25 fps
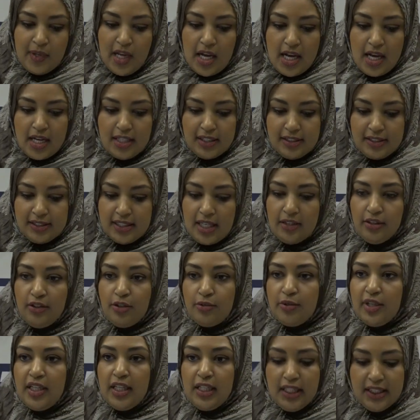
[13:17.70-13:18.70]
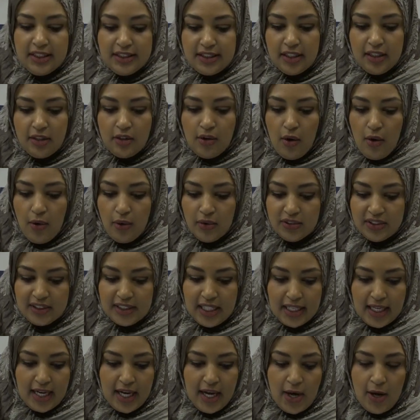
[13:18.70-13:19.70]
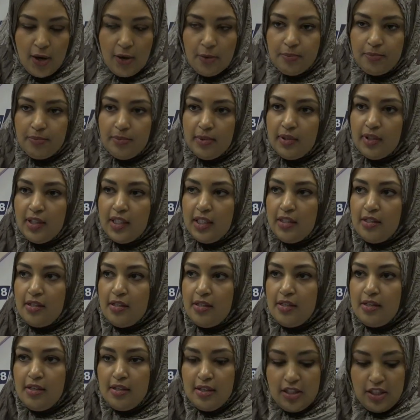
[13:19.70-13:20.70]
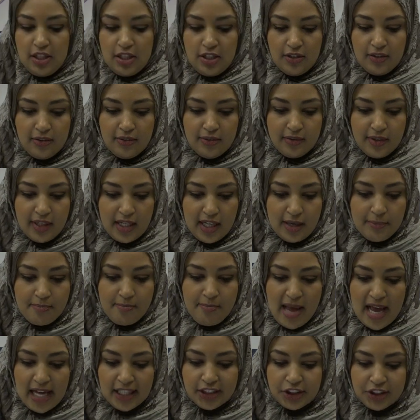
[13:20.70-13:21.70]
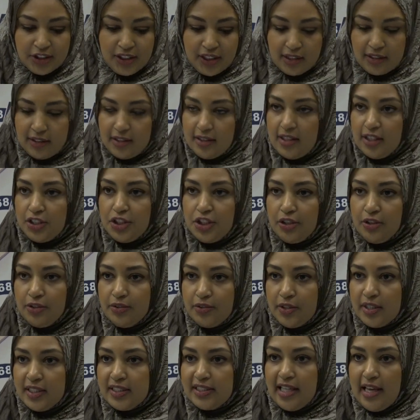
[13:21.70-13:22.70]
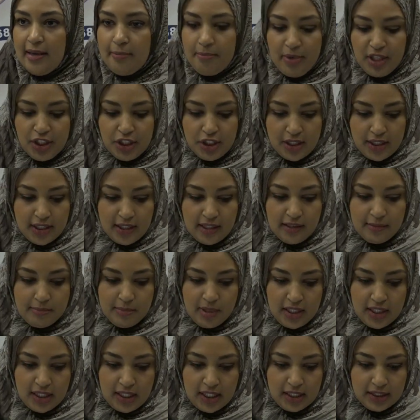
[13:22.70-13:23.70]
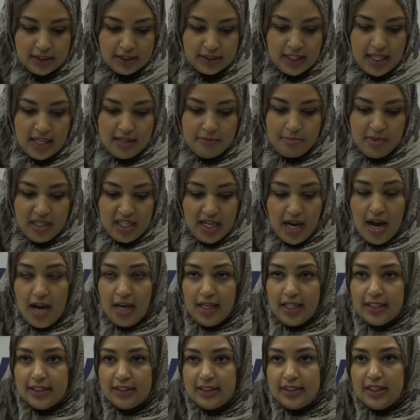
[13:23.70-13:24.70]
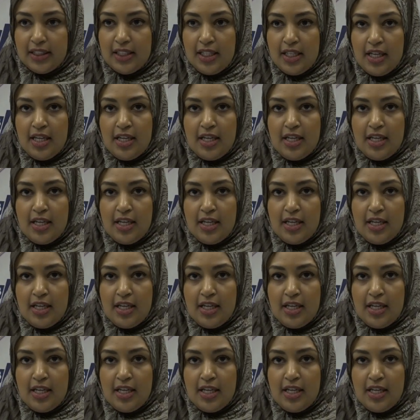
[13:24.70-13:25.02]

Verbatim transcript: And set the realistic goals that help, you know, match the, the children's ambition and abilities, and be honest.